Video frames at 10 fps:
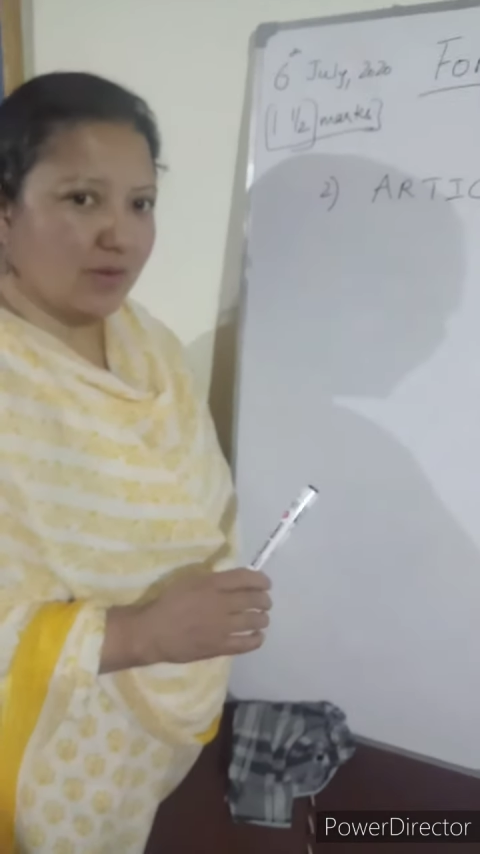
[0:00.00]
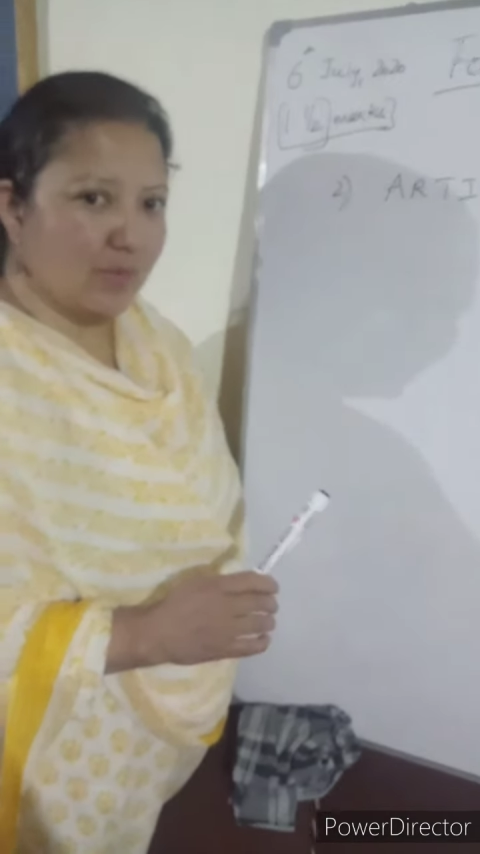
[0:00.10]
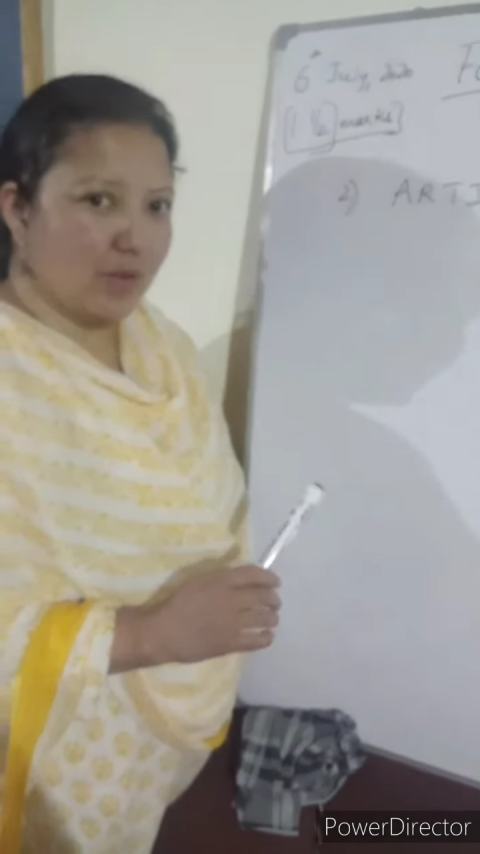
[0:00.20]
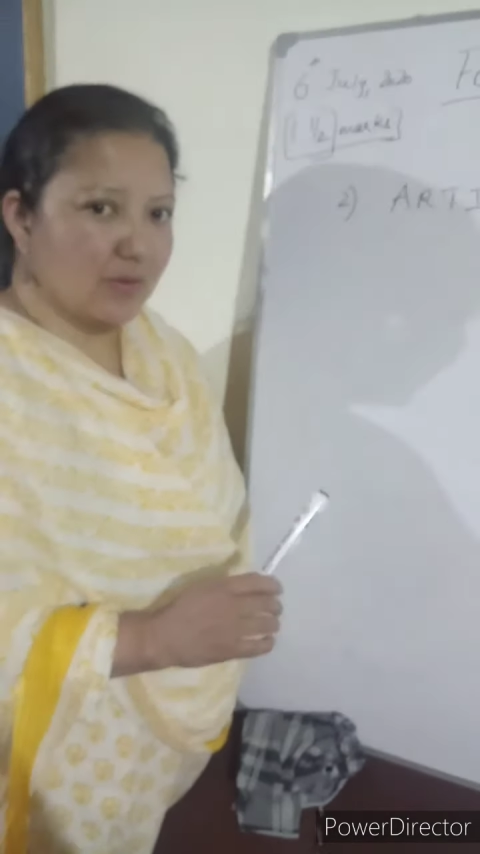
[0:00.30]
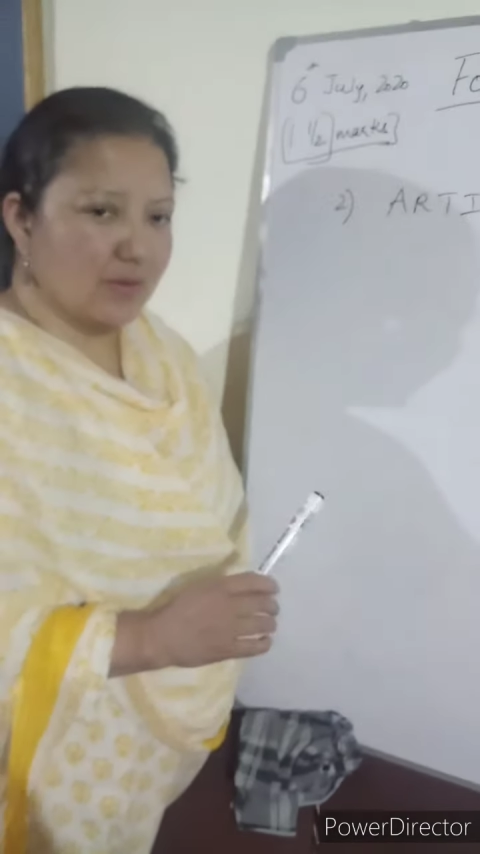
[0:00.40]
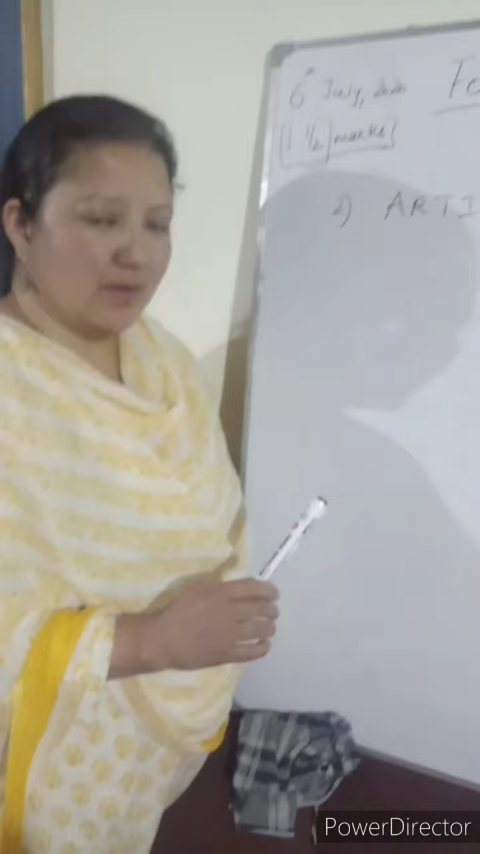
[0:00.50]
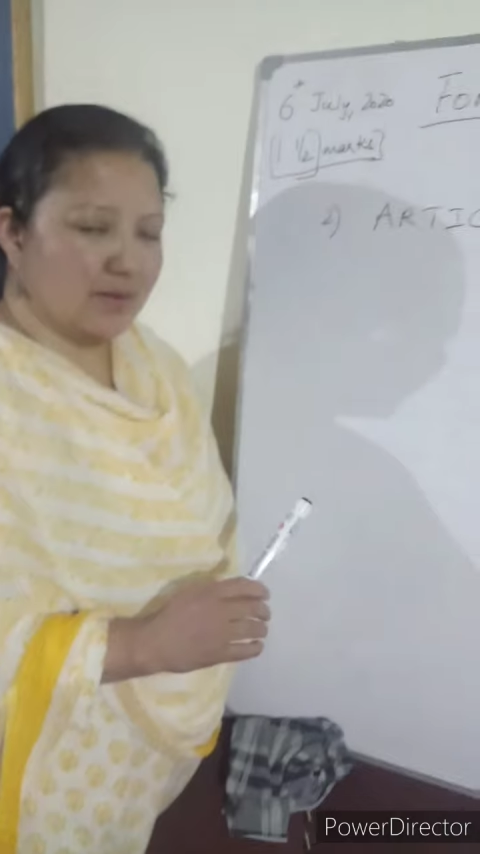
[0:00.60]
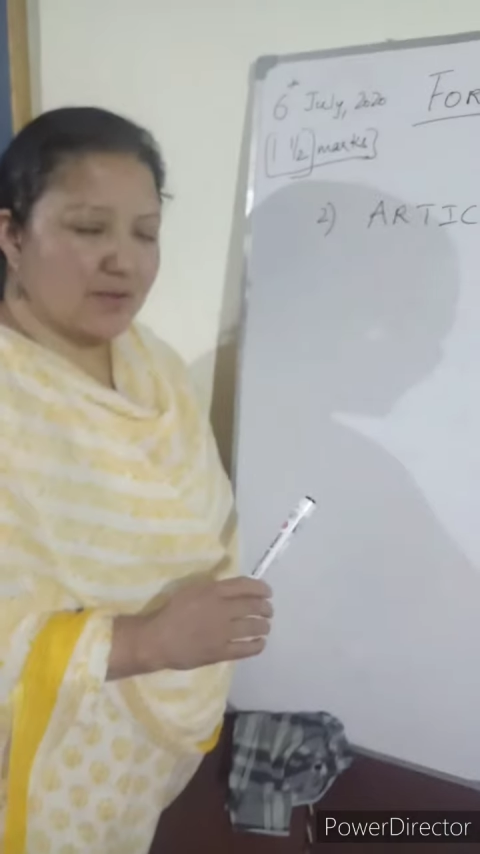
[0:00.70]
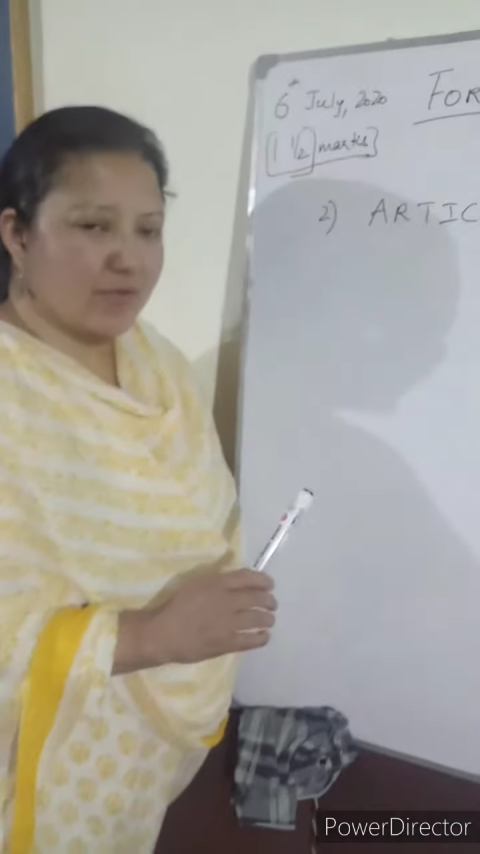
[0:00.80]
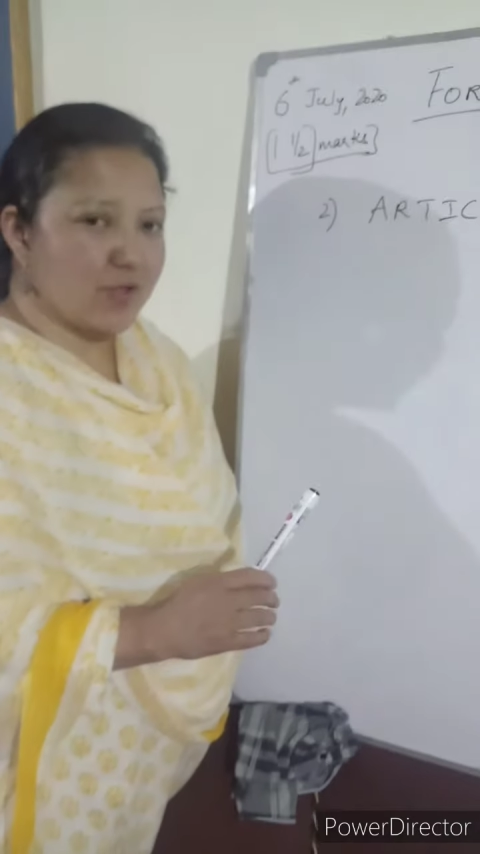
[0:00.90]
about
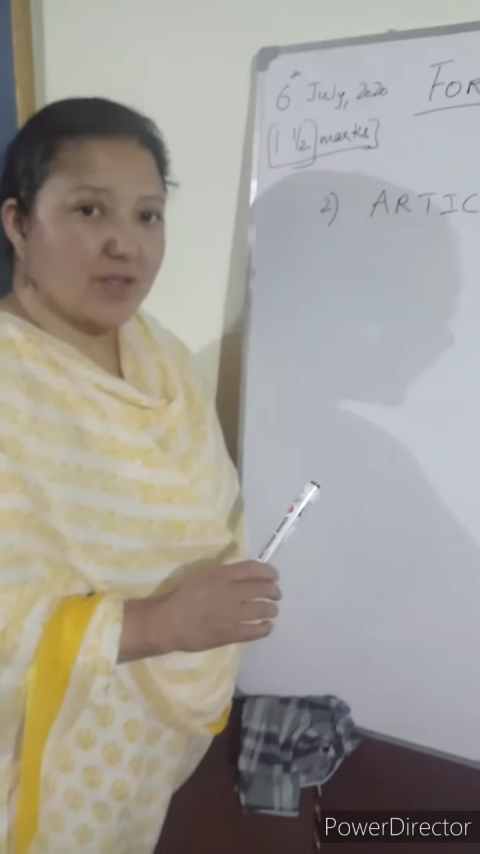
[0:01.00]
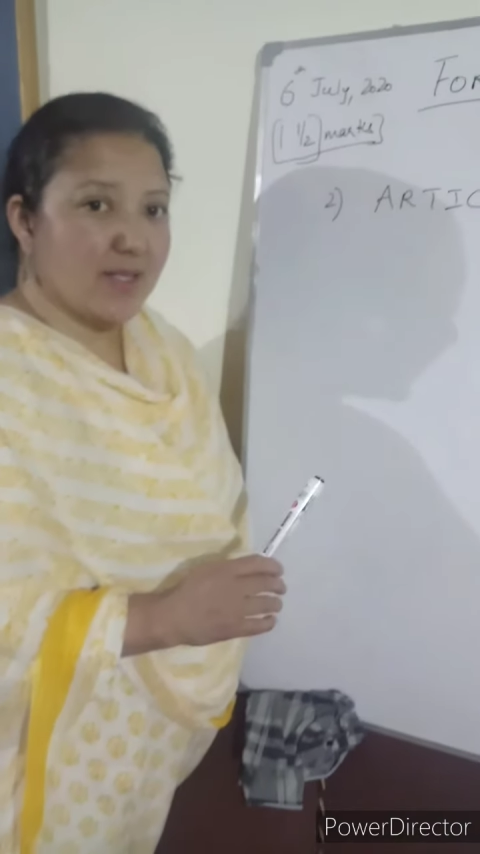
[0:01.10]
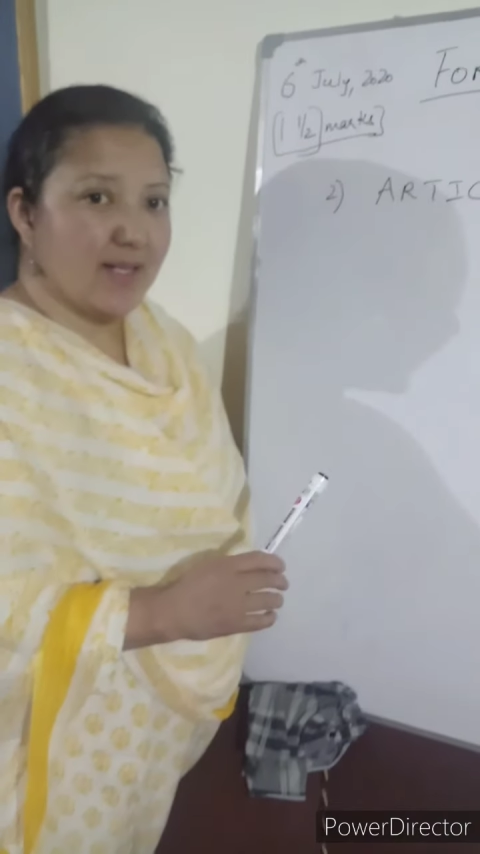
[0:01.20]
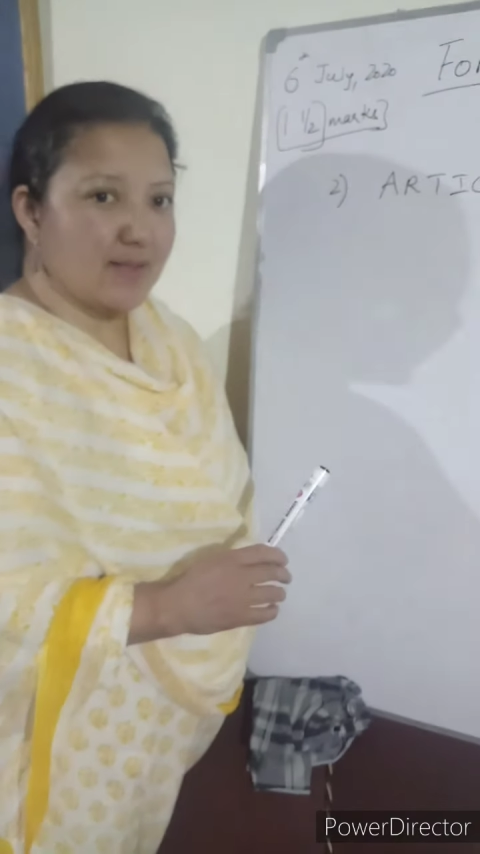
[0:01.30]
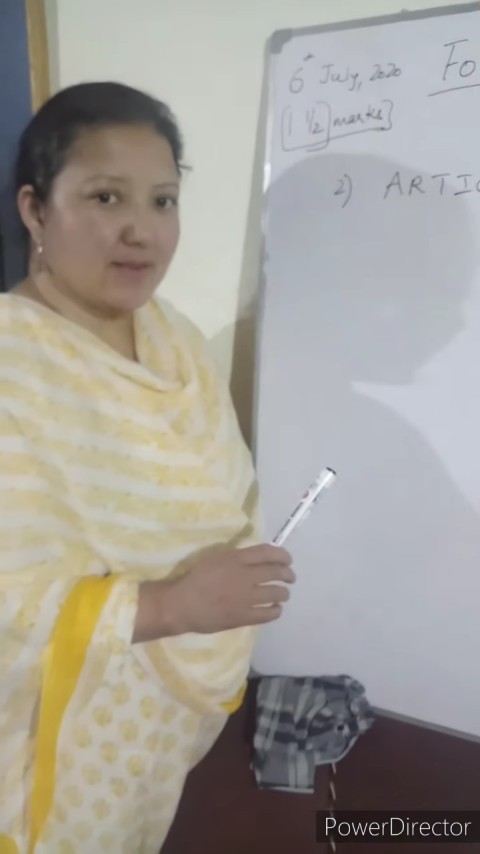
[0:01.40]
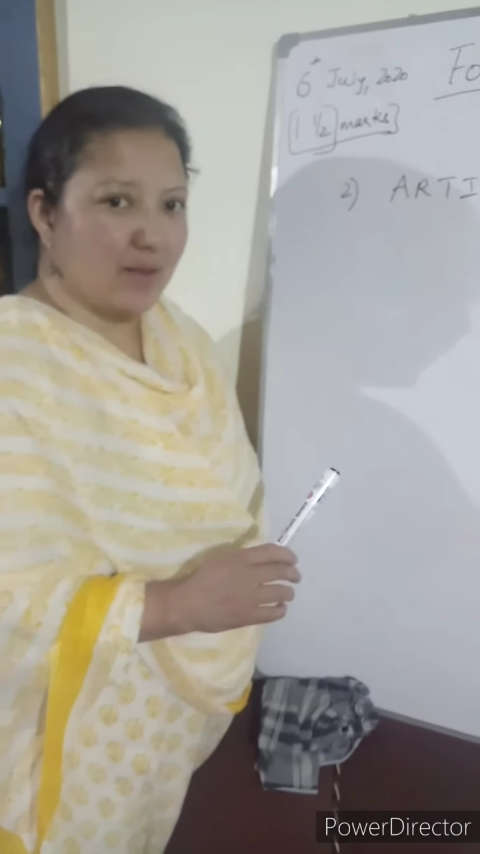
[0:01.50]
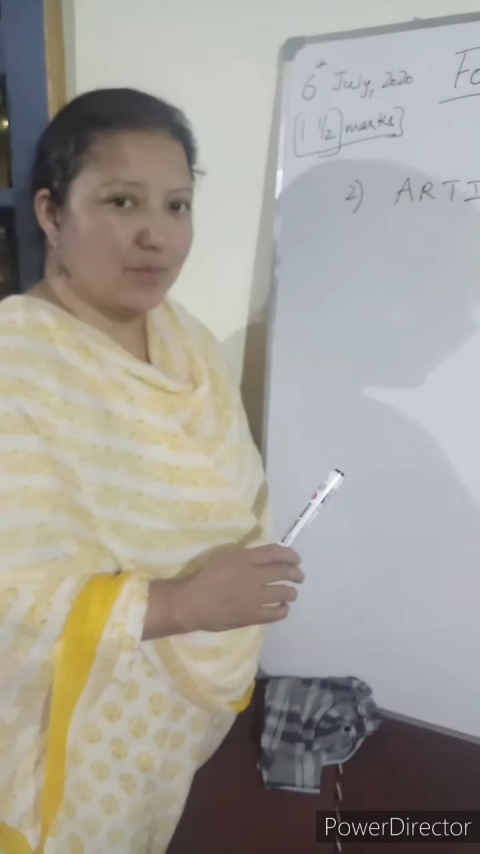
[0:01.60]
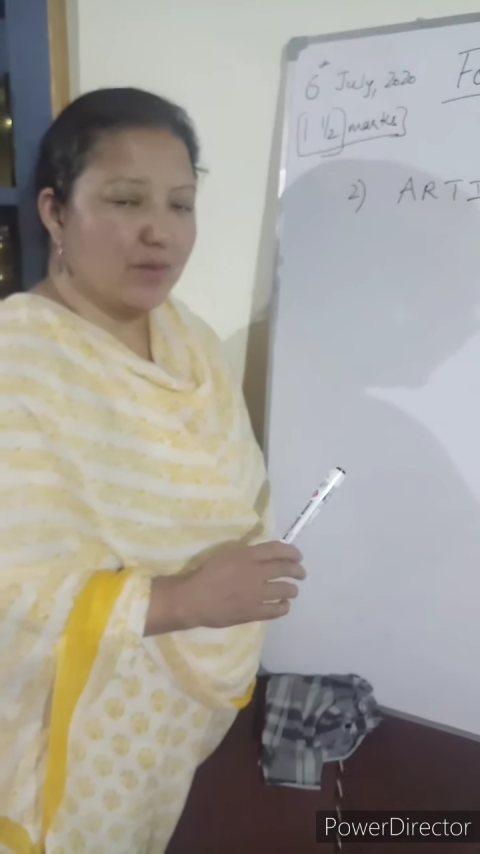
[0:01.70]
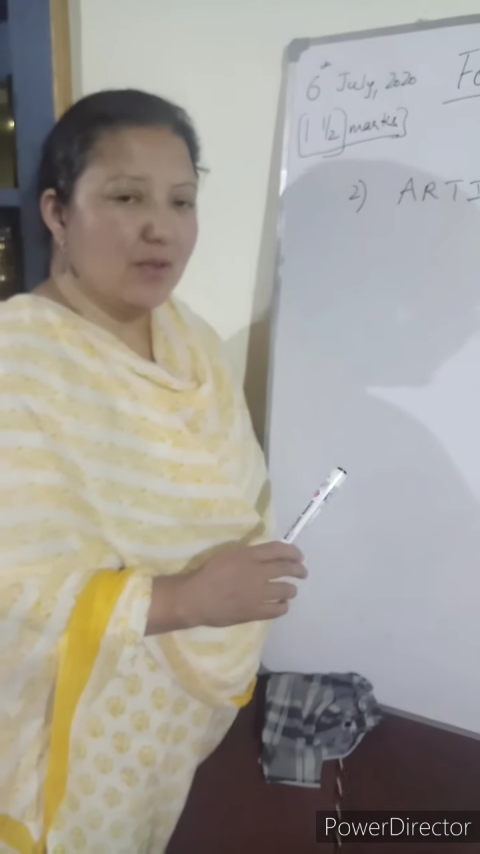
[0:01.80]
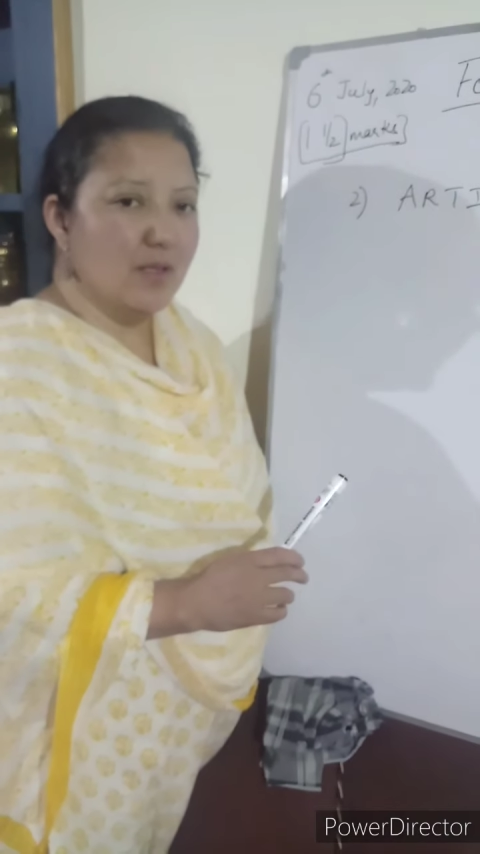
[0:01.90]
this was just an
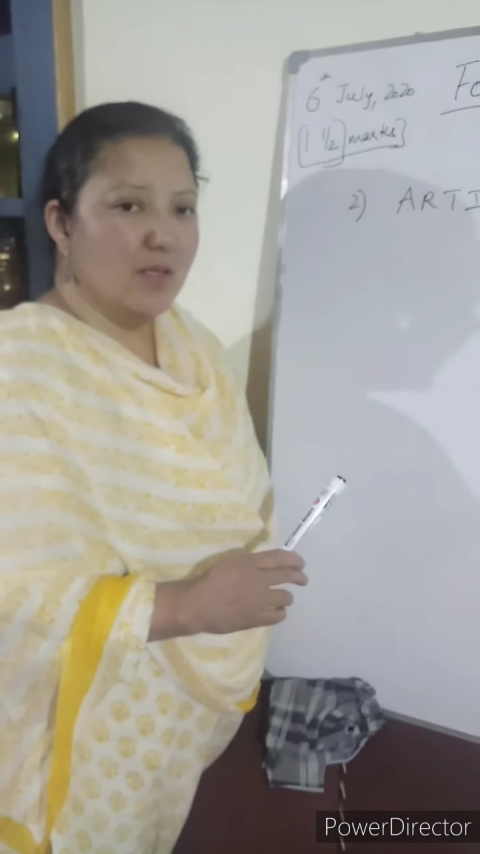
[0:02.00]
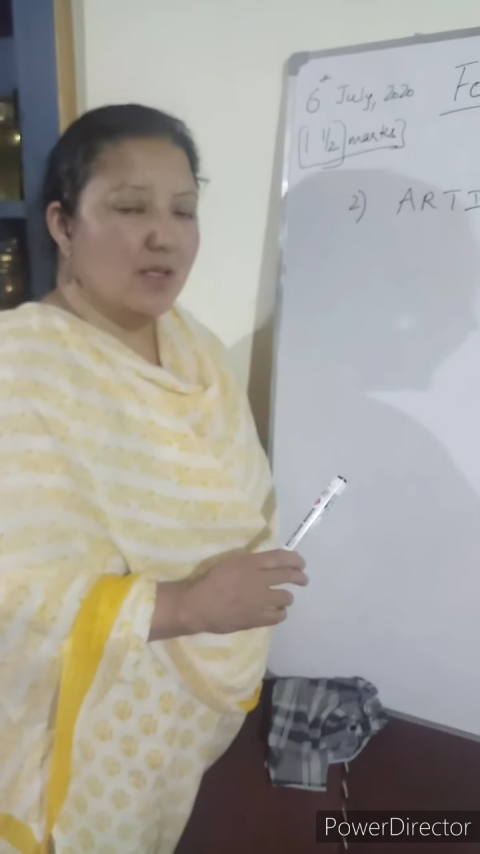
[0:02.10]
example,